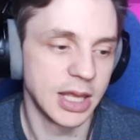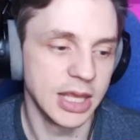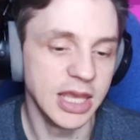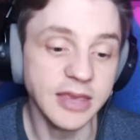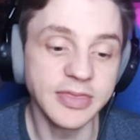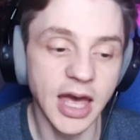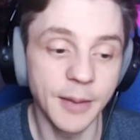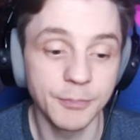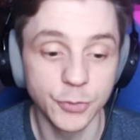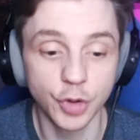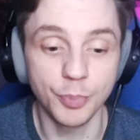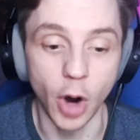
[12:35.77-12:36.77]
Either
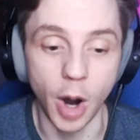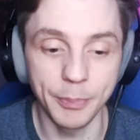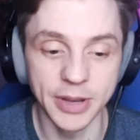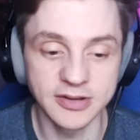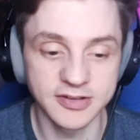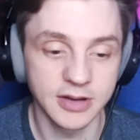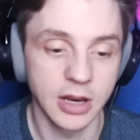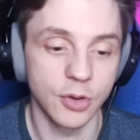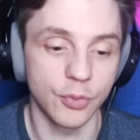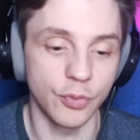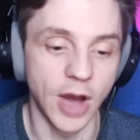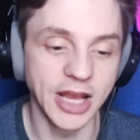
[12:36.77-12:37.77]
you pop it
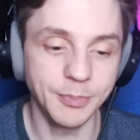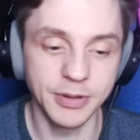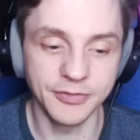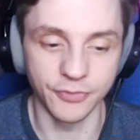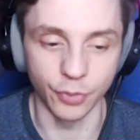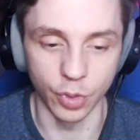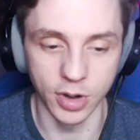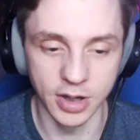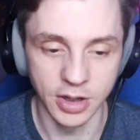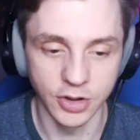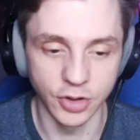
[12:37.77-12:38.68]
right before you